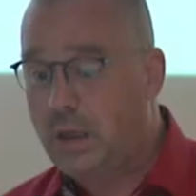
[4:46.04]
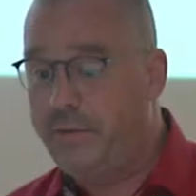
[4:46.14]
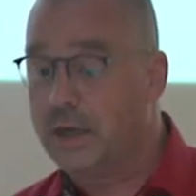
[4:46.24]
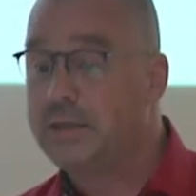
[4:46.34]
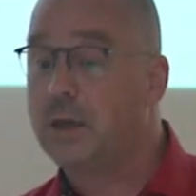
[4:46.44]

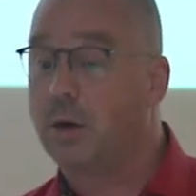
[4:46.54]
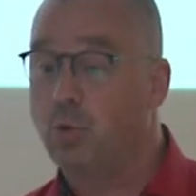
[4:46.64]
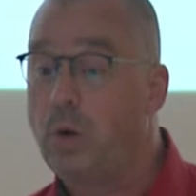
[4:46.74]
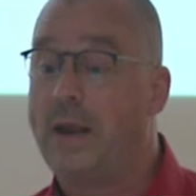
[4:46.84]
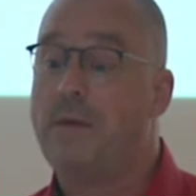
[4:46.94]
There's a
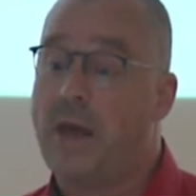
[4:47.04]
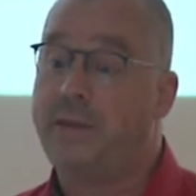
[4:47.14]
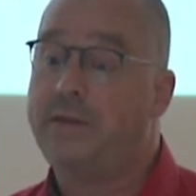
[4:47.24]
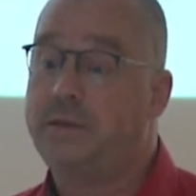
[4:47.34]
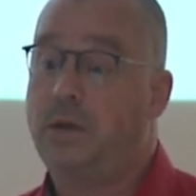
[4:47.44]
rule
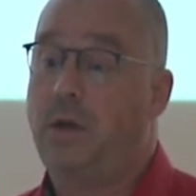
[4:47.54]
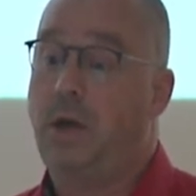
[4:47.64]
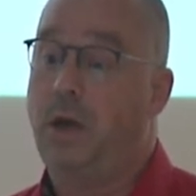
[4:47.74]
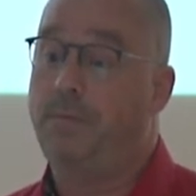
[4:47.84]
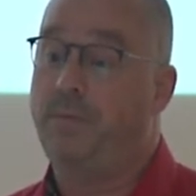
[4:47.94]
element
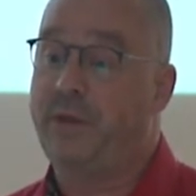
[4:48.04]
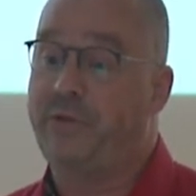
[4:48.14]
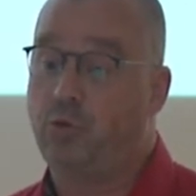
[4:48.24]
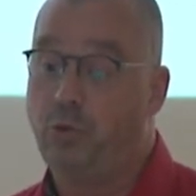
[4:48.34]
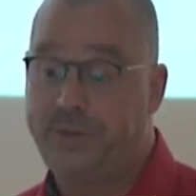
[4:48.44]

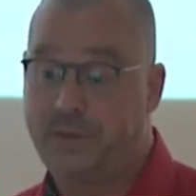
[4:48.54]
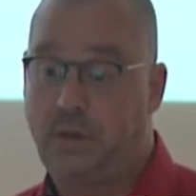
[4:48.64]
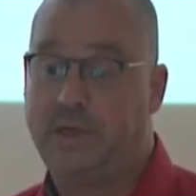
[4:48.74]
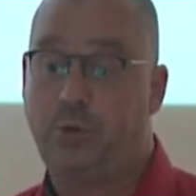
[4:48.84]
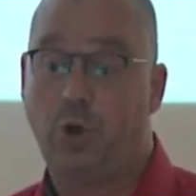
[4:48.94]
that groups
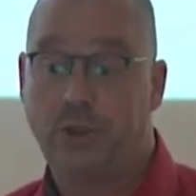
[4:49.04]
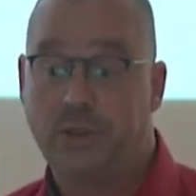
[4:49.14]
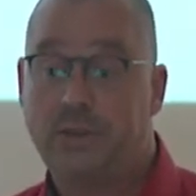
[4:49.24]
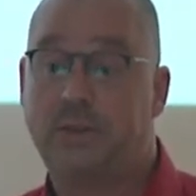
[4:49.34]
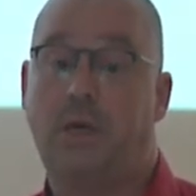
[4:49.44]

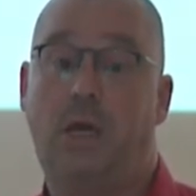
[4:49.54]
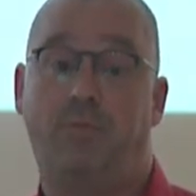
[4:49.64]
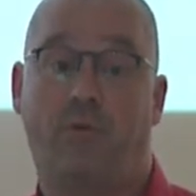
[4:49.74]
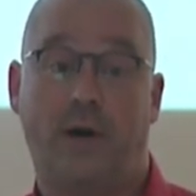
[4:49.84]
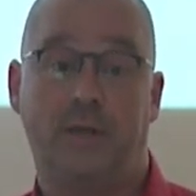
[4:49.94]
assertions and
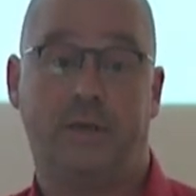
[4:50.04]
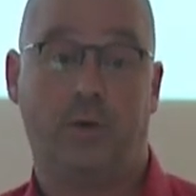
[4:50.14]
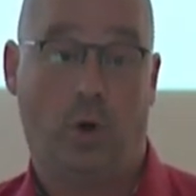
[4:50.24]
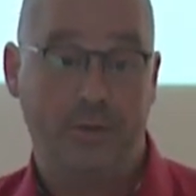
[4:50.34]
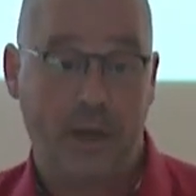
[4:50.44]
provides the
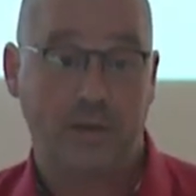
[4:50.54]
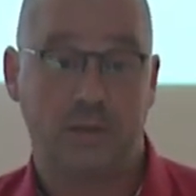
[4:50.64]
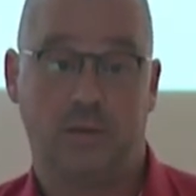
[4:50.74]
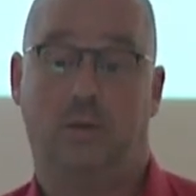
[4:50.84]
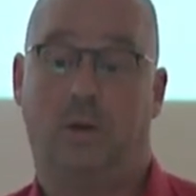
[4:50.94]

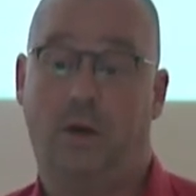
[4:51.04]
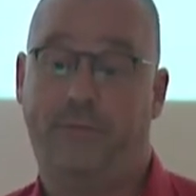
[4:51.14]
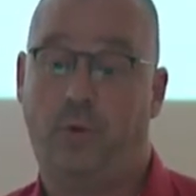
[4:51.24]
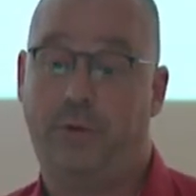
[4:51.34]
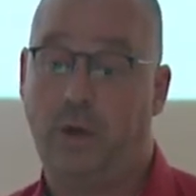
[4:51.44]
context
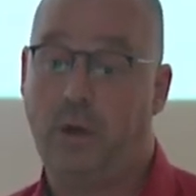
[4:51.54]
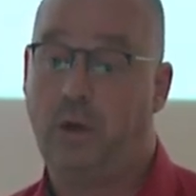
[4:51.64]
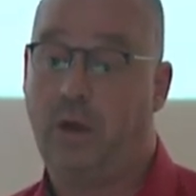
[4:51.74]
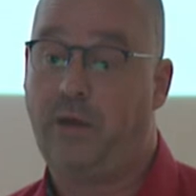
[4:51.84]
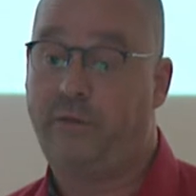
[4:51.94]
for the
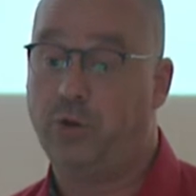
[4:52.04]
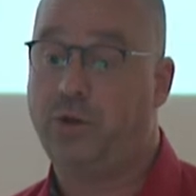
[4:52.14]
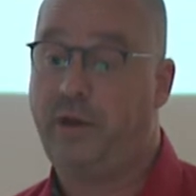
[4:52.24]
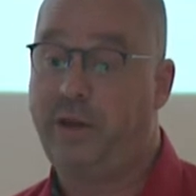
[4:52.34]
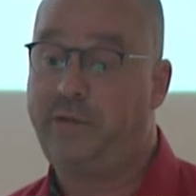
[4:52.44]

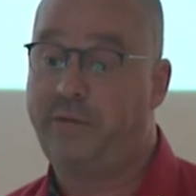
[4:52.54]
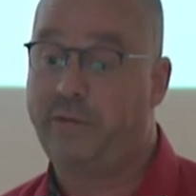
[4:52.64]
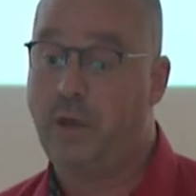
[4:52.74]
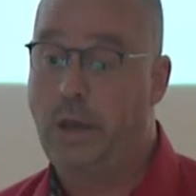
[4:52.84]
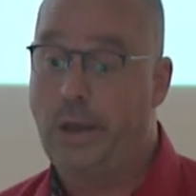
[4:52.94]
assertion
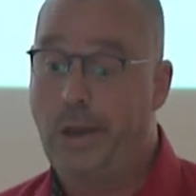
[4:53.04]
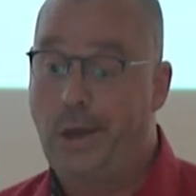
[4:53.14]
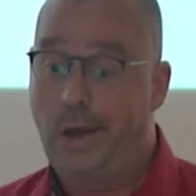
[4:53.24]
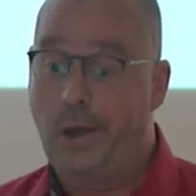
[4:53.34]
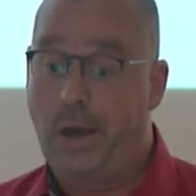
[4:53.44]
tests.
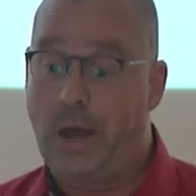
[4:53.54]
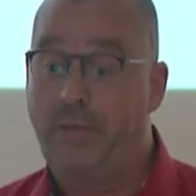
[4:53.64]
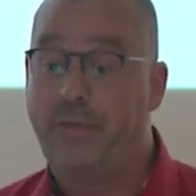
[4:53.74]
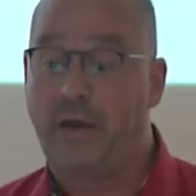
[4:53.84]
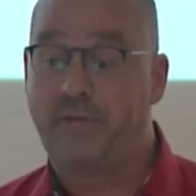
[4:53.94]

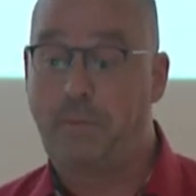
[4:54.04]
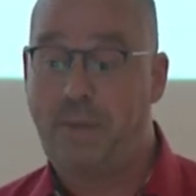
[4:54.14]
And there's a